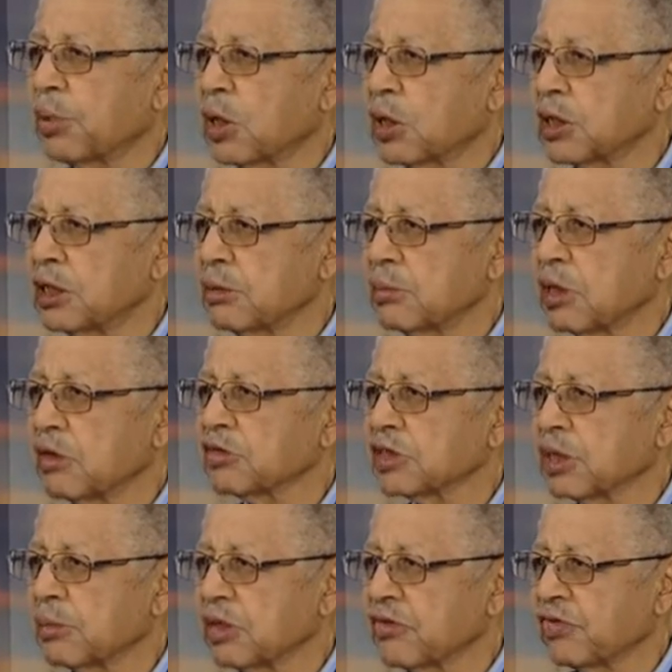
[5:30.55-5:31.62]
pardon him of
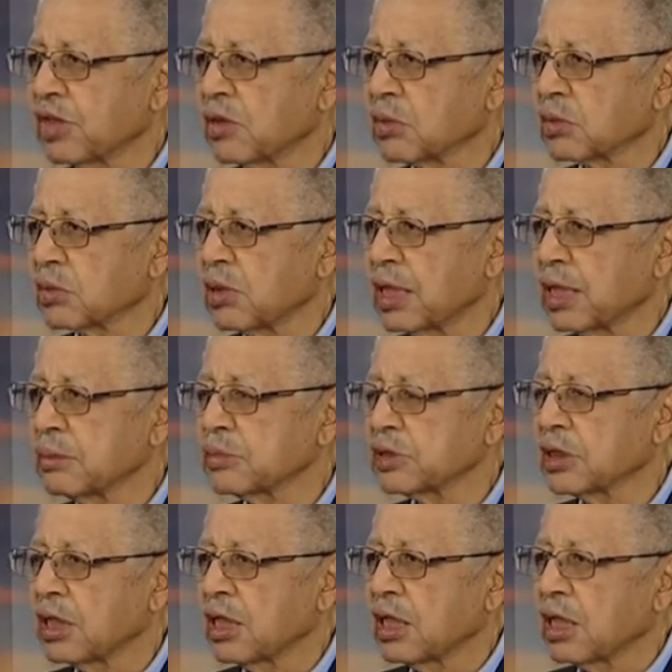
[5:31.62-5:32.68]
some of the federal crimes,